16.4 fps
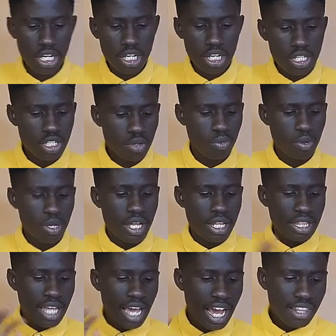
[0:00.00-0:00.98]
So
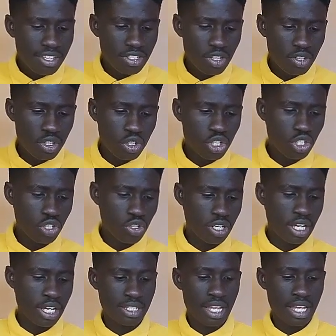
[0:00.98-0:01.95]
the other solution
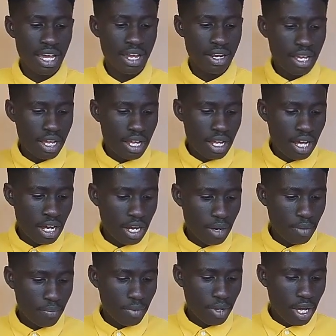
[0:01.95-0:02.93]
is that
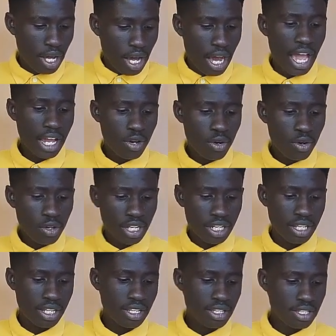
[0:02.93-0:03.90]
um, I go
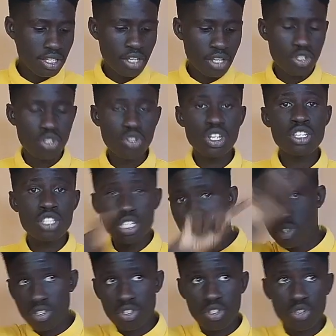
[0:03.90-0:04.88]
connects, as you can see
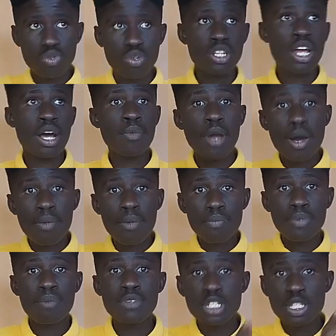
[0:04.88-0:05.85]
on the screen. I will, I'm,
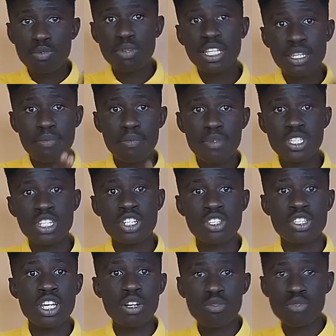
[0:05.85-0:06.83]
I'm displaying the messages
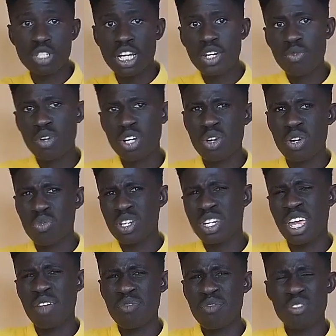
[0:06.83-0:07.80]
there because I don't want to read
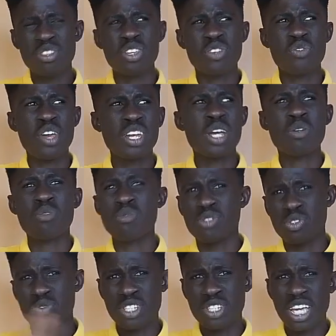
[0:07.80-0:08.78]
everything right now
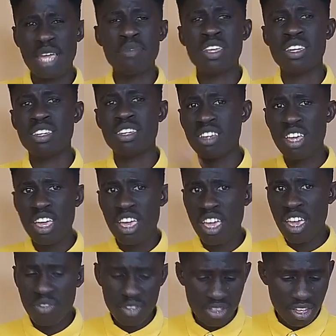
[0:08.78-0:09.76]
because of time and
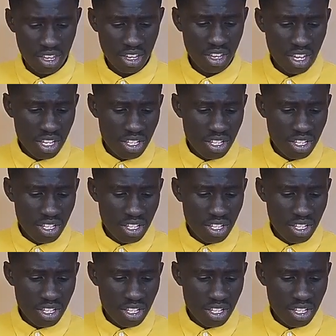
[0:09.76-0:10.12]
everything.